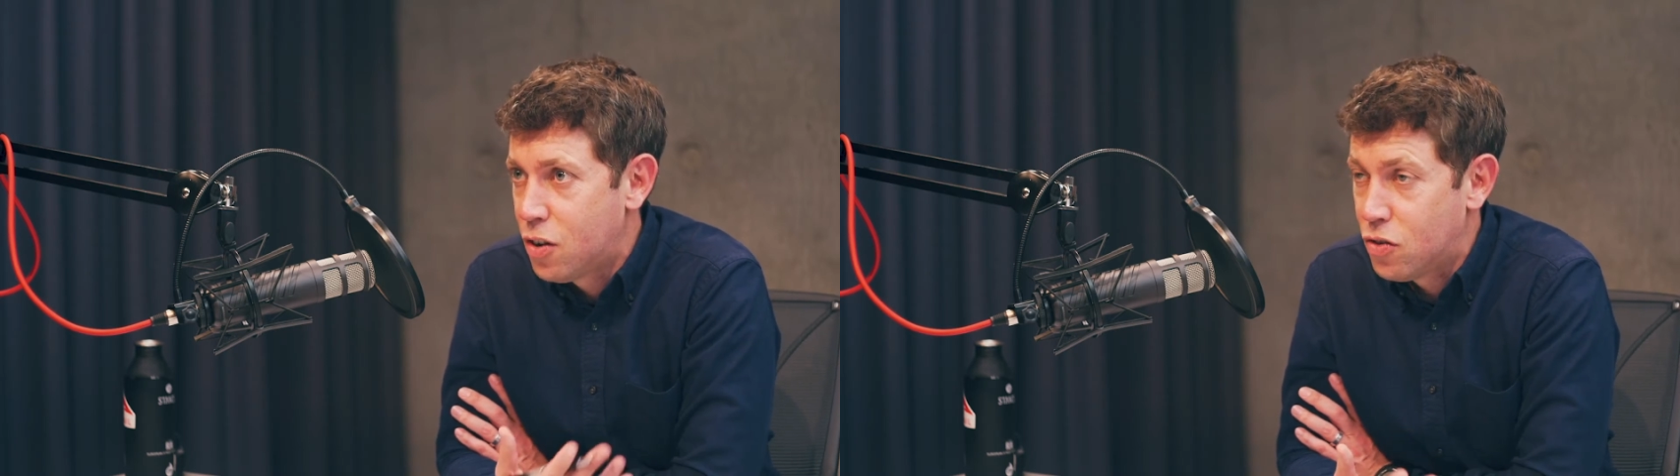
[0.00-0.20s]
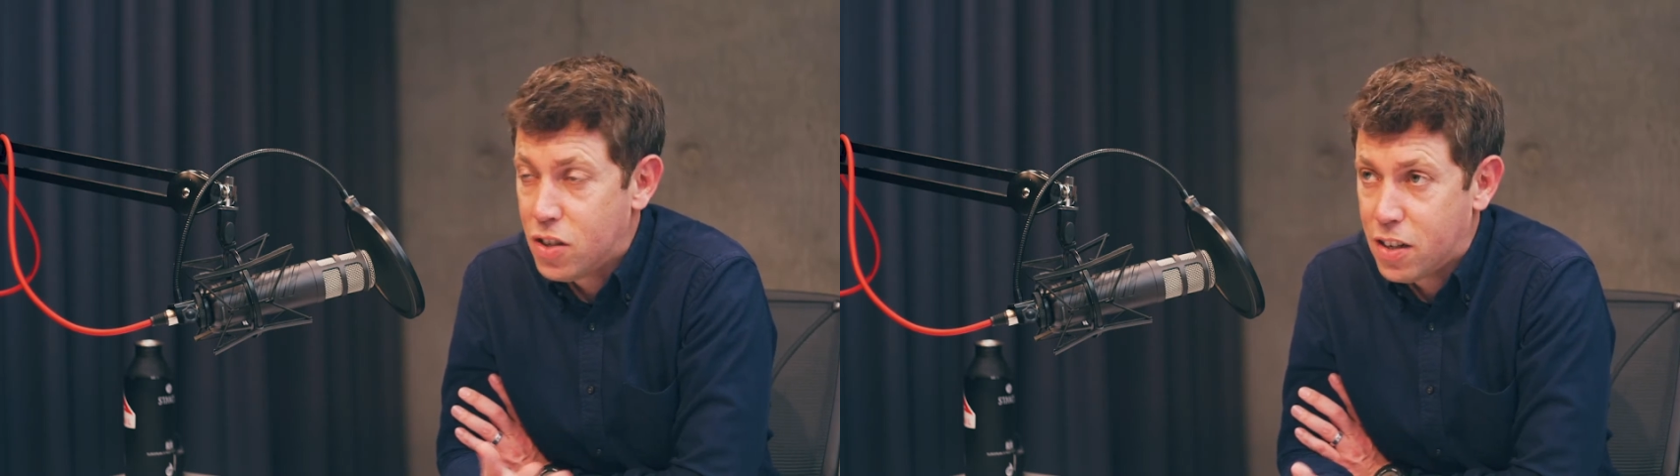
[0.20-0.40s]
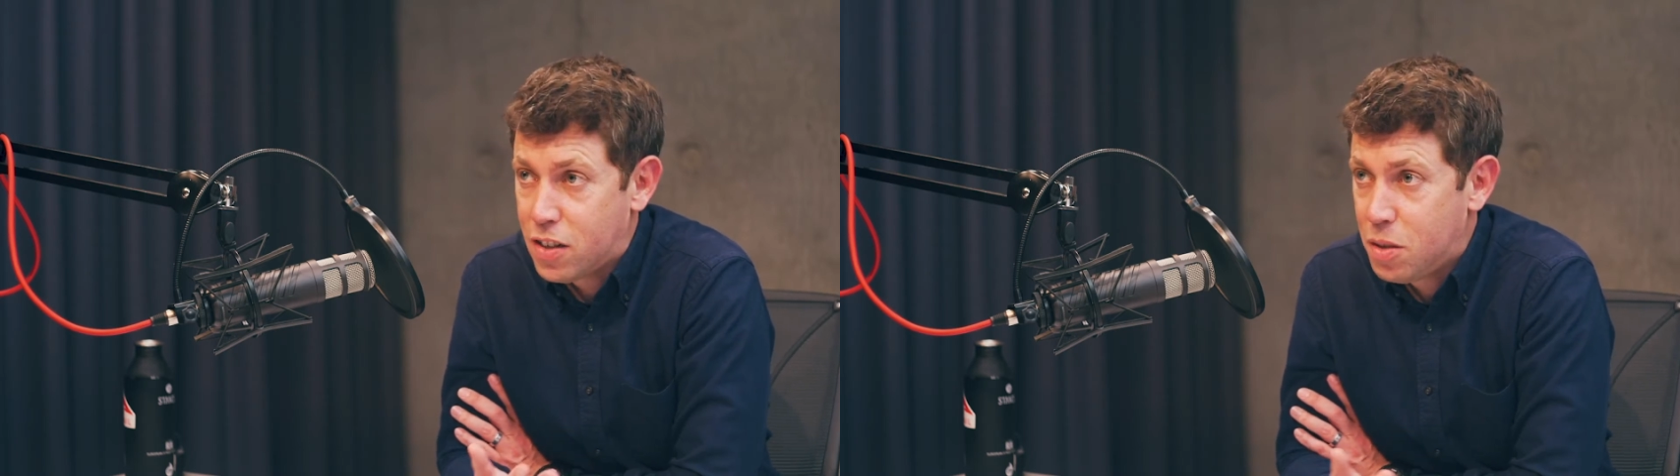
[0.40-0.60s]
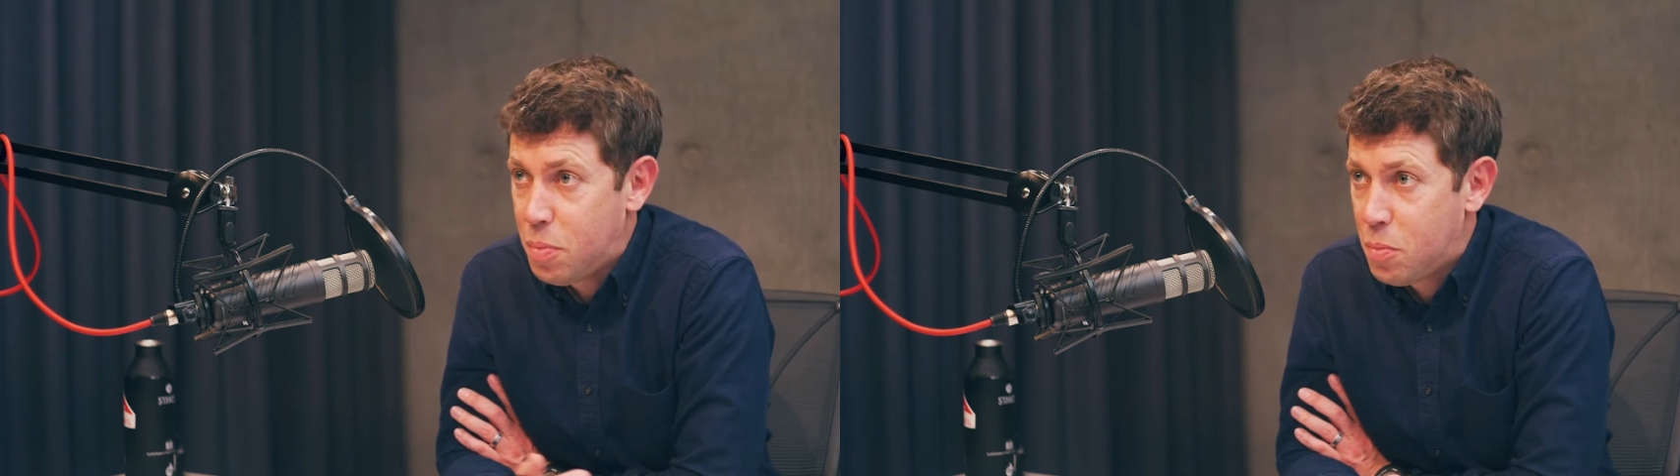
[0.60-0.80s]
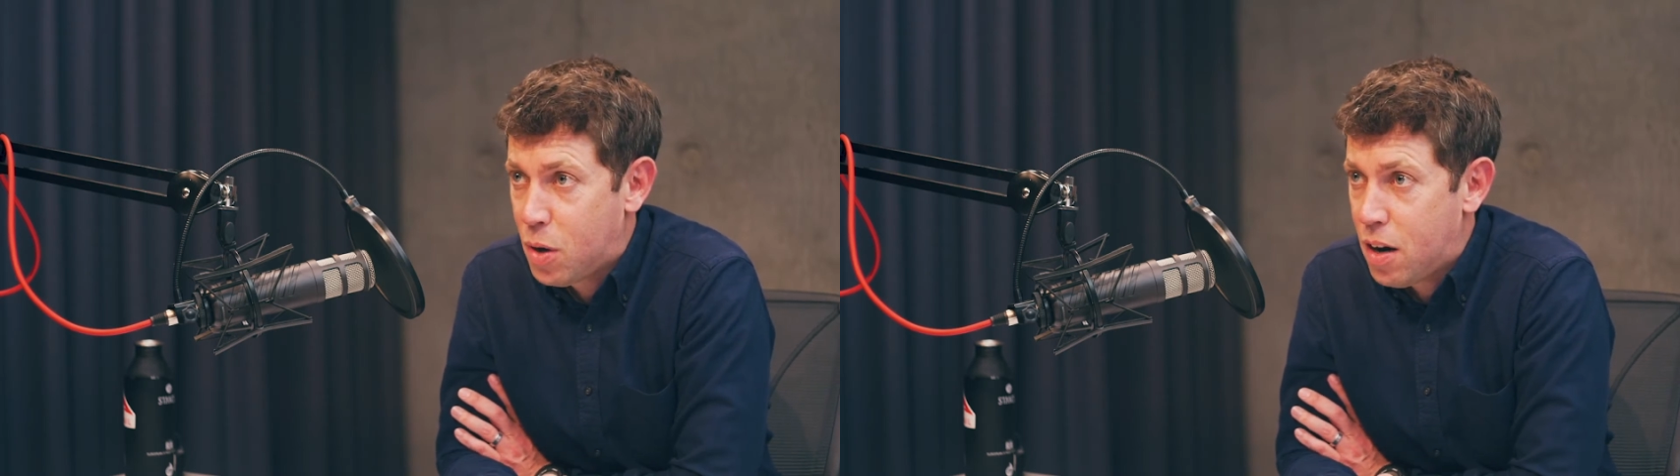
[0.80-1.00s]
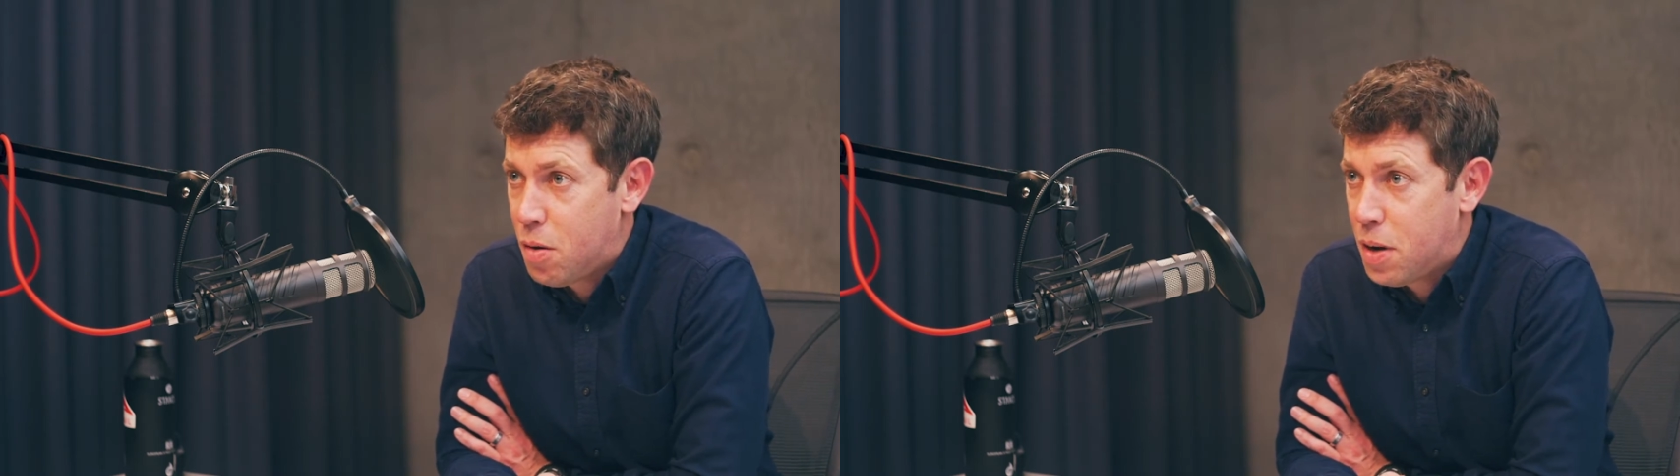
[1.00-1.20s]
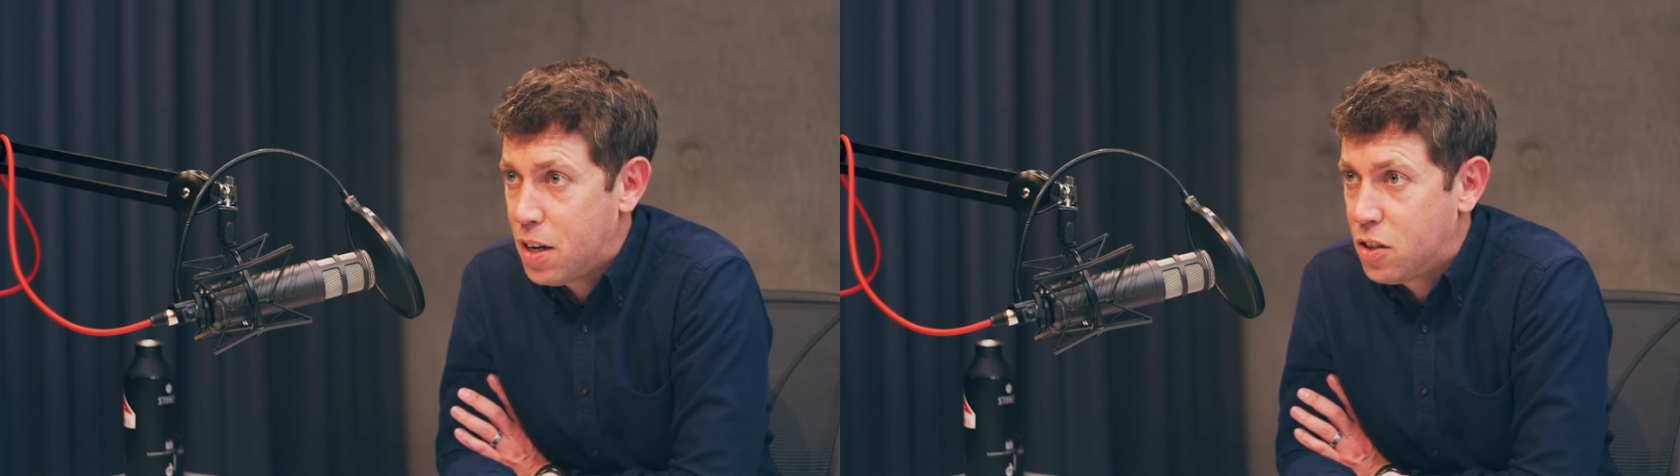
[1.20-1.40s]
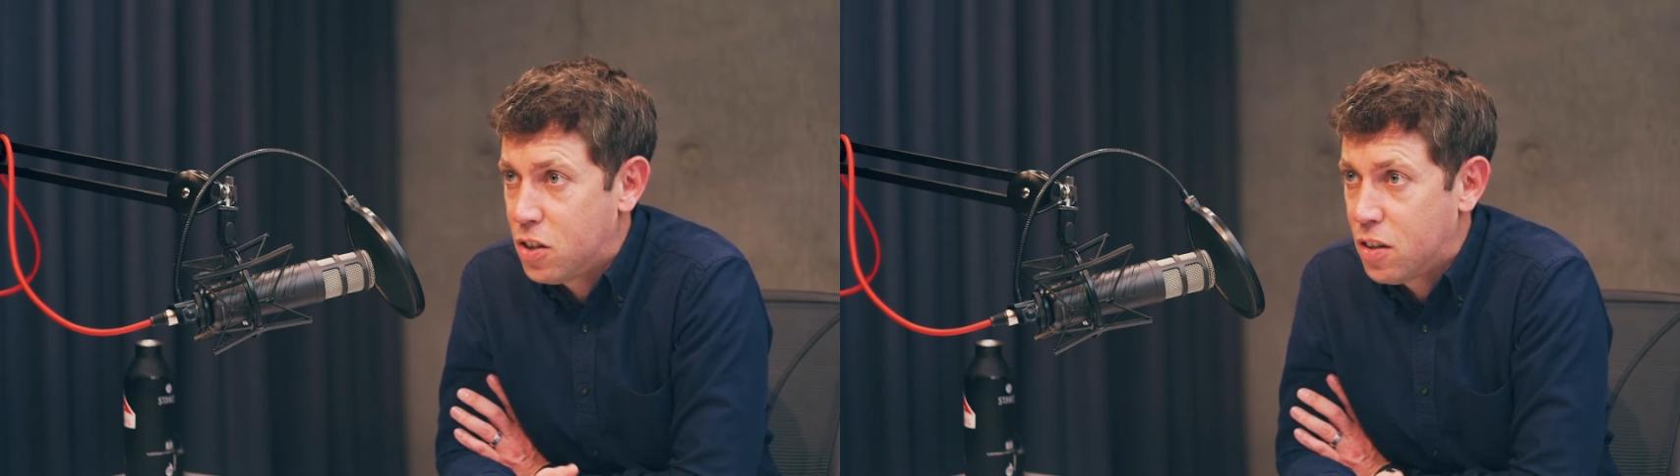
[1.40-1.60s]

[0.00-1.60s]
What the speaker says: content because these people care about each